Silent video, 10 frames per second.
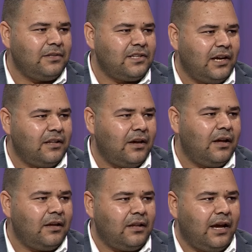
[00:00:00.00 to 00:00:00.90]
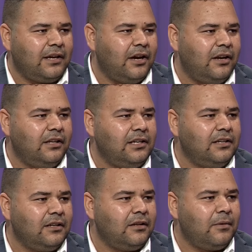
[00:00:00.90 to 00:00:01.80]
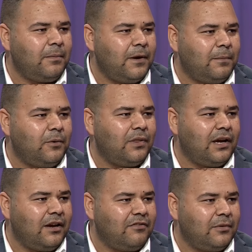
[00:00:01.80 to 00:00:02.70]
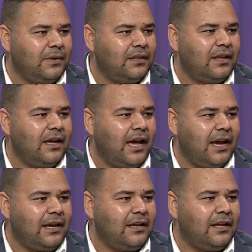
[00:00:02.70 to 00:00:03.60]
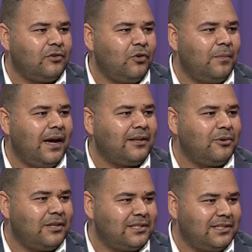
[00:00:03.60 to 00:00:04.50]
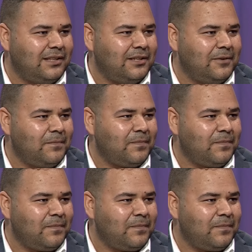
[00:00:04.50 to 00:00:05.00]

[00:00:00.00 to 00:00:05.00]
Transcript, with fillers: signed a like a legal paper with the government. I cannot go back to this city.